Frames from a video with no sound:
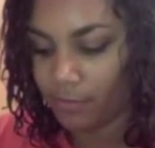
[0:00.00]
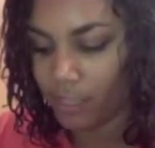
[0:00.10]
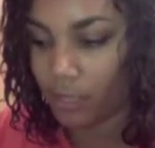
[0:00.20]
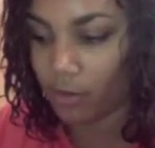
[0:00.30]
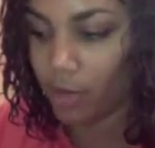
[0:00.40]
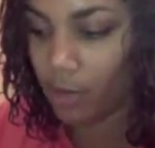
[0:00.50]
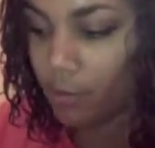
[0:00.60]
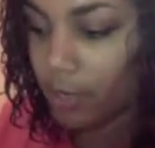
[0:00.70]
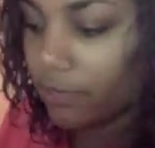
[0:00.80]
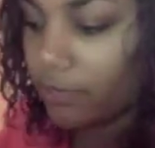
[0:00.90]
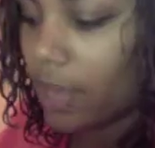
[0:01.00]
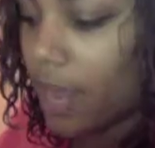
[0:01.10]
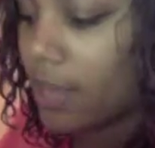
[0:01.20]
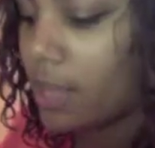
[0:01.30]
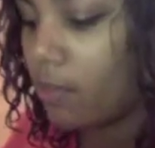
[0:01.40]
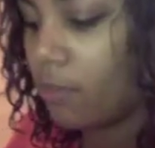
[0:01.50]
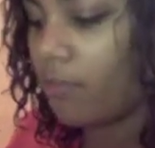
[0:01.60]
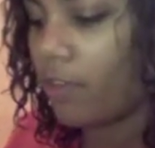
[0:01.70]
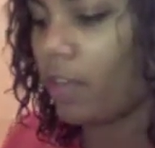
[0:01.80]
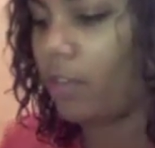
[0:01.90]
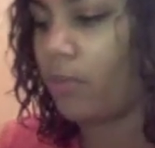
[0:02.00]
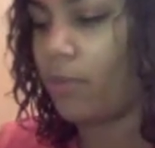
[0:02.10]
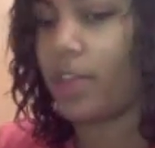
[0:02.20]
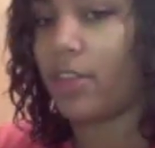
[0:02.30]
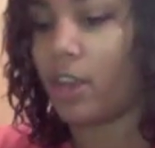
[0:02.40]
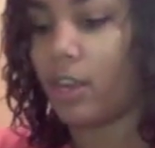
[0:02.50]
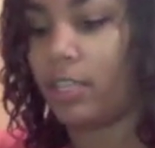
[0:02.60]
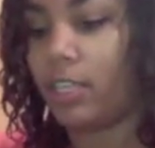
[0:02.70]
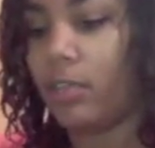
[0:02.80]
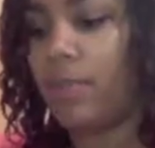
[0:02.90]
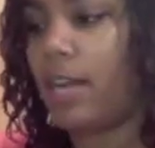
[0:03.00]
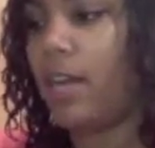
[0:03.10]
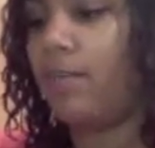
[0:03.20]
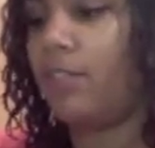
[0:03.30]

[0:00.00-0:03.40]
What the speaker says: Cucumber. And then we follow with our little bit of